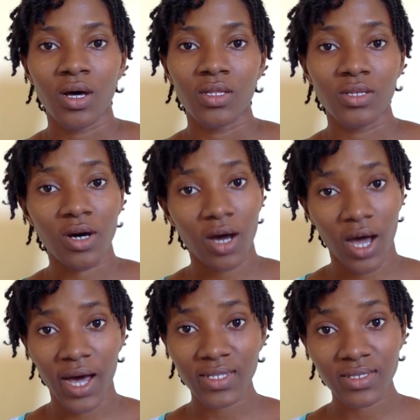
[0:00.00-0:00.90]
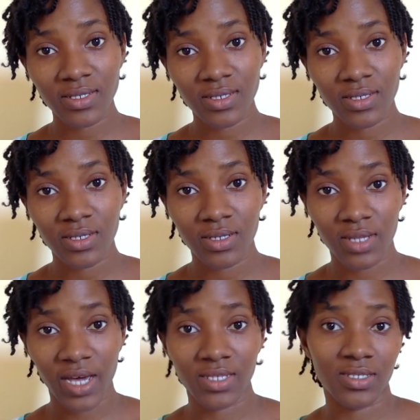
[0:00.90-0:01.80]
the heart,
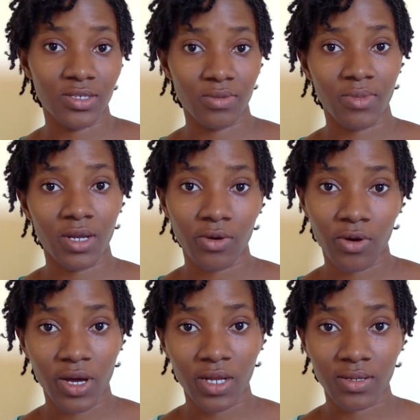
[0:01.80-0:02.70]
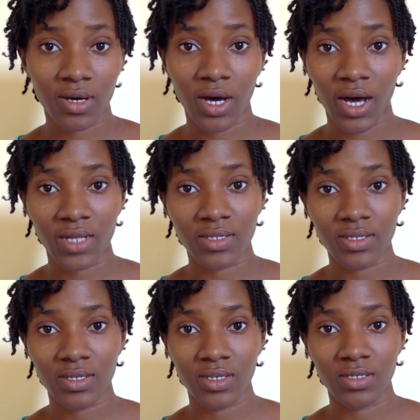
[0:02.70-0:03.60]
that is the human organ, the
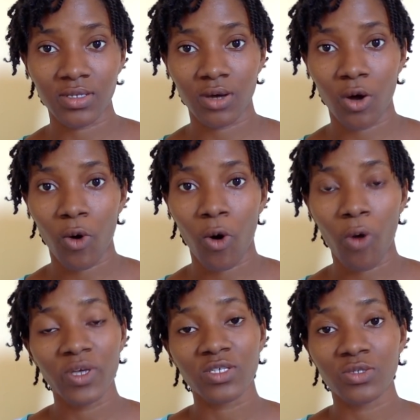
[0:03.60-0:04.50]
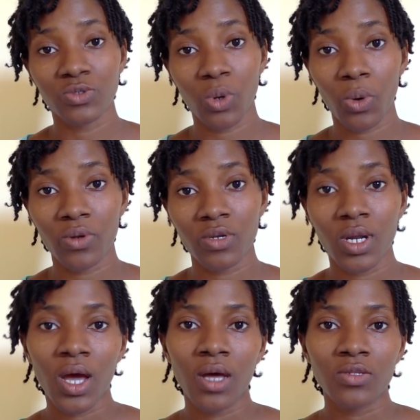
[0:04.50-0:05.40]
heart, is always known
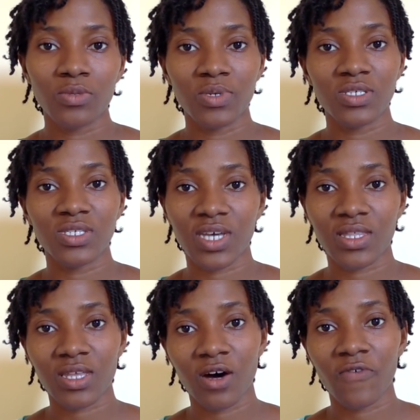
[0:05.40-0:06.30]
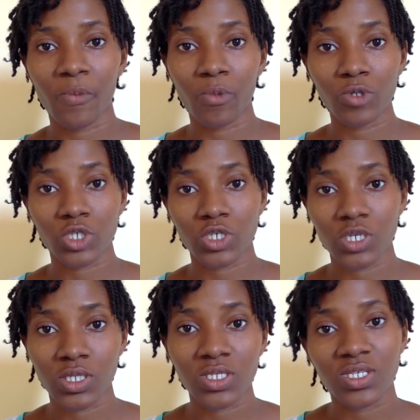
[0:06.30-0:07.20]
to be the center of
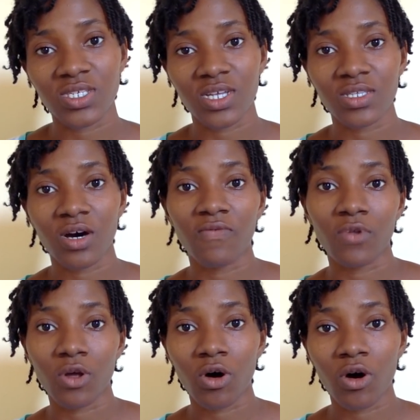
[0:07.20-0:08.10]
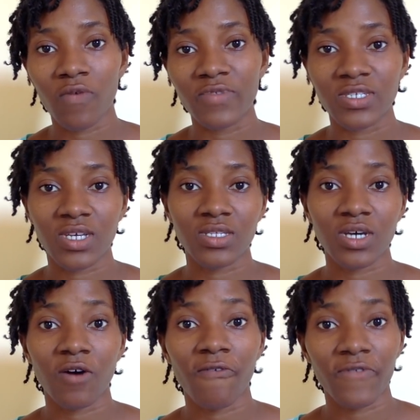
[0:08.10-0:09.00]
emotions, the center of love, the
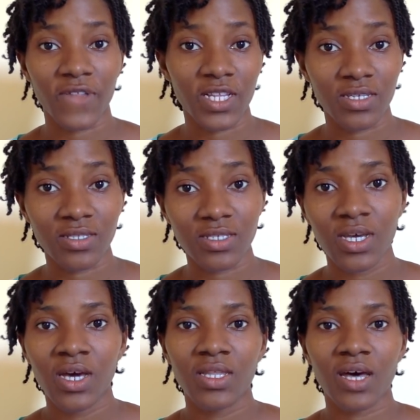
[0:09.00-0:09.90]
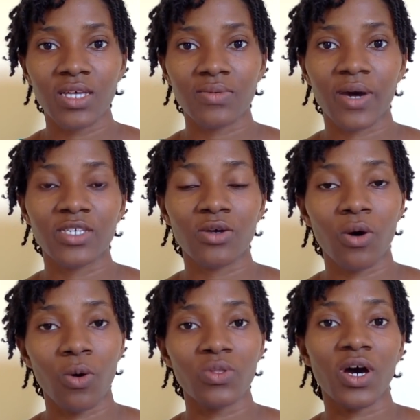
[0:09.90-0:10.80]
center of feelings. That's why it's
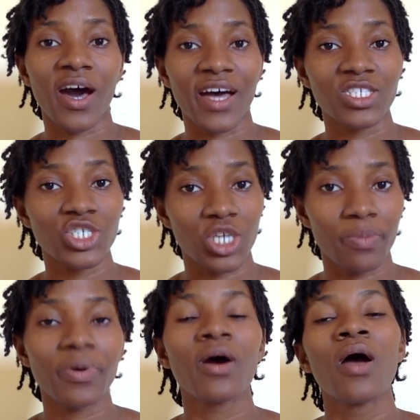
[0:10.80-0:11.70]
called the heart shape.